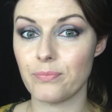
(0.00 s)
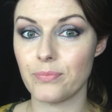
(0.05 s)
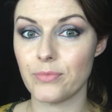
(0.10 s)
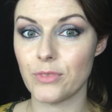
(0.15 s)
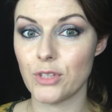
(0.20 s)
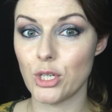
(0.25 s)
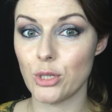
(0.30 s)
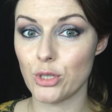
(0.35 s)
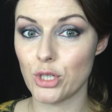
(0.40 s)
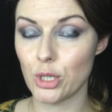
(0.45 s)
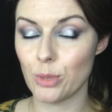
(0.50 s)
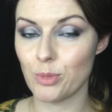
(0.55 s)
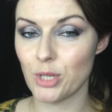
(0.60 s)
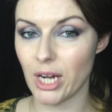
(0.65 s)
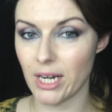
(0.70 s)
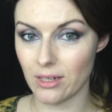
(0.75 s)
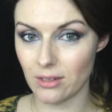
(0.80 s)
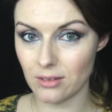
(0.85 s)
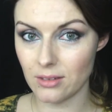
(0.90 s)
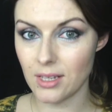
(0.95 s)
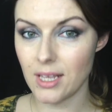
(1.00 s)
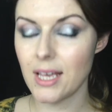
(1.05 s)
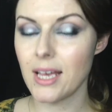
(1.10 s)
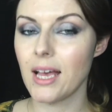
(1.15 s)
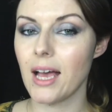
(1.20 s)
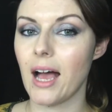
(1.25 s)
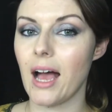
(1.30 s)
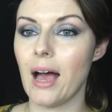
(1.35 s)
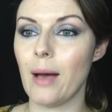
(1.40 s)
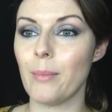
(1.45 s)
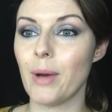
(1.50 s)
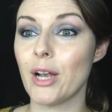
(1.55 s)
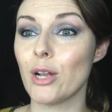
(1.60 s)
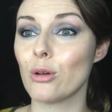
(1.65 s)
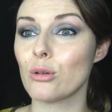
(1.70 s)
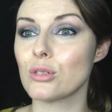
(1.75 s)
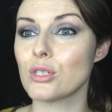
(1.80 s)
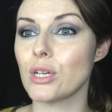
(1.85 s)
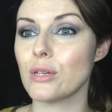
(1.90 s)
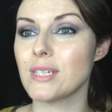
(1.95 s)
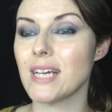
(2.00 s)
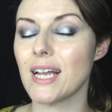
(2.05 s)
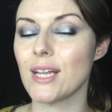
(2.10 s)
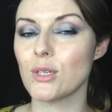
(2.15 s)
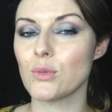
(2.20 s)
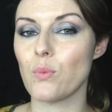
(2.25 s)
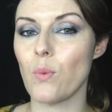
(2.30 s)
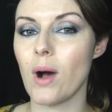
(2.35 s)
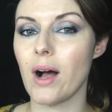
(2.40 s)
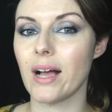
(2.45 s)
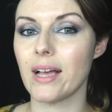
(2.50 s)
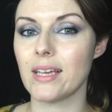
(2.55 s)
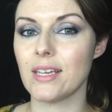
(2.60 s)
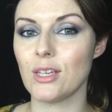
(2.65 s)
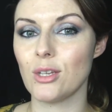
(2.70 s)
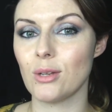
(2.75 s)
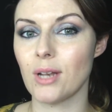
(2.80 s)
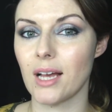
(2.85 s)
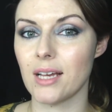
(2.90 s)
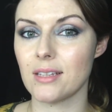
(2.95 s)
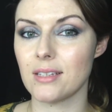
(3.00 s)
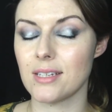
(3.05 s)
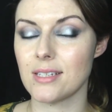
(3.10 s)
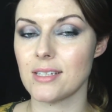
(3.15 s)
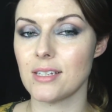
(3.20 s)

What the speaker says: YouTube channel and also tell us why you like this